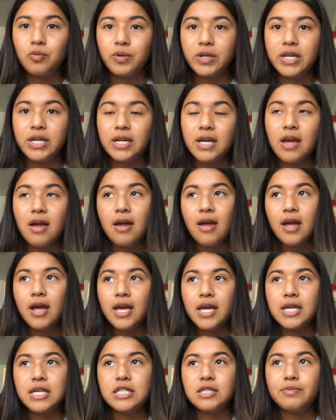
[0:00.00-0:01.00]
week
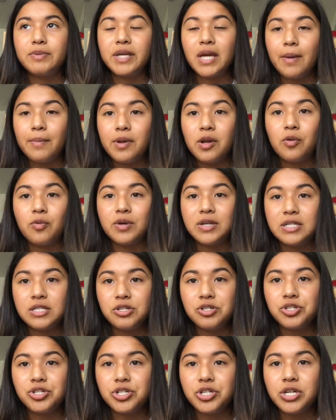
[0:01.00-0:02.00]
is becoming a
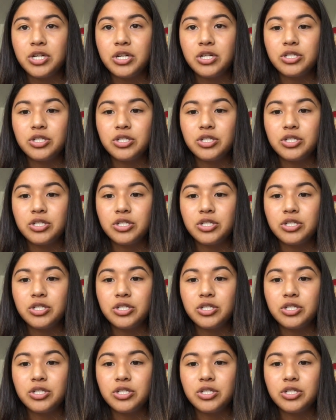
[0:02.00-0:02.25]
researcher.